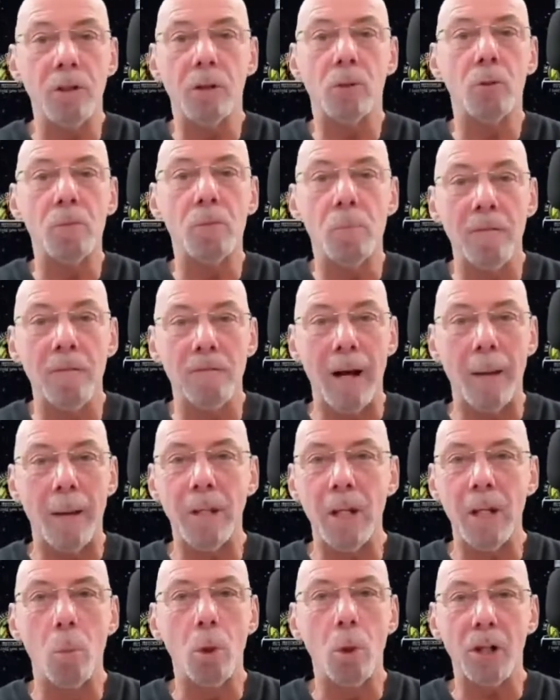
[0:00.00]
circles. My
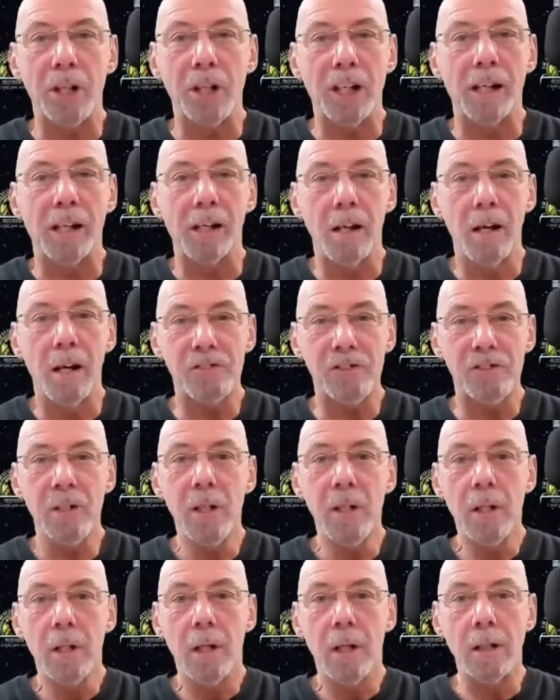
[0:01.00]
family are working class,
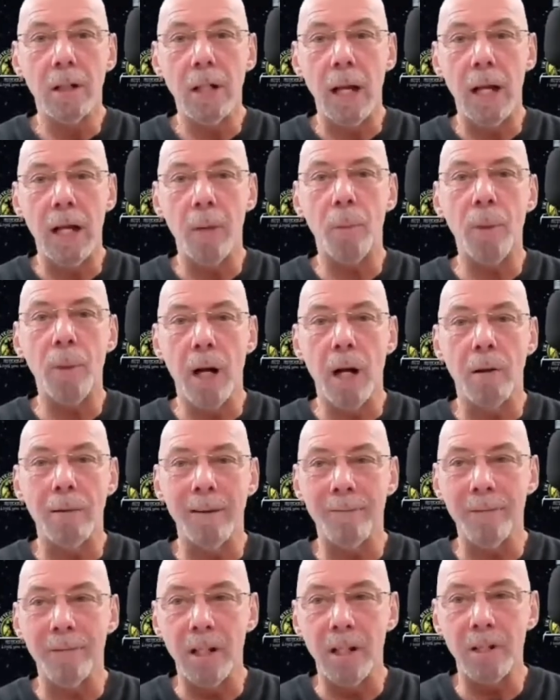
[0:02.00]
and yet here we
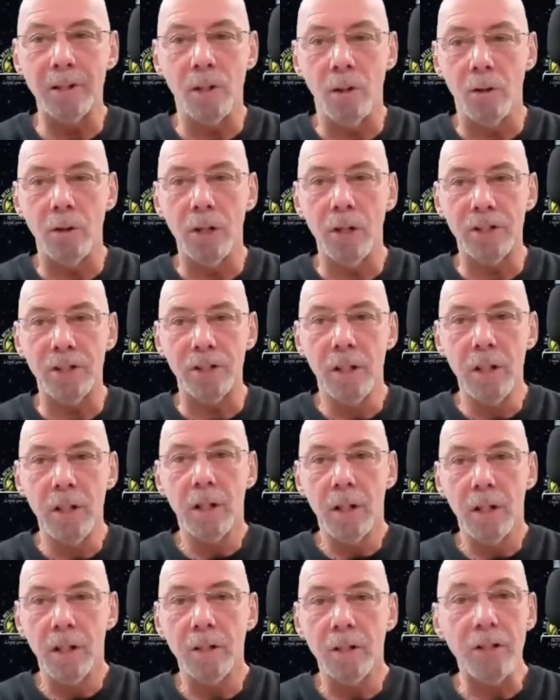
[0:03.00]
are having this honest
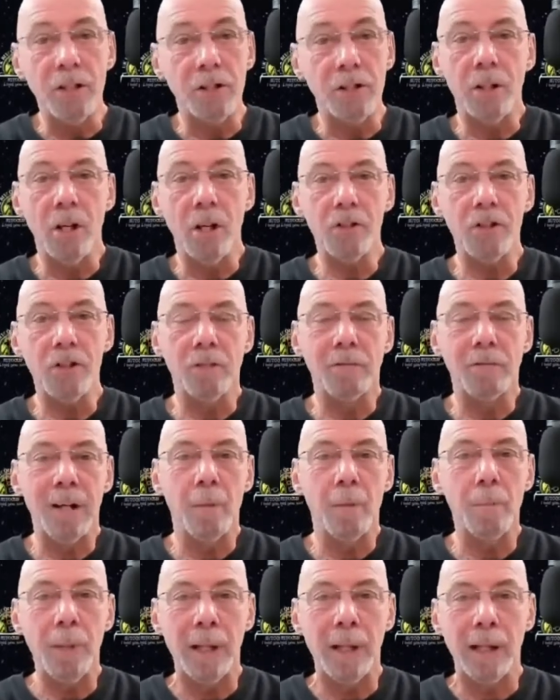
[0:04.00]
you know, discussion around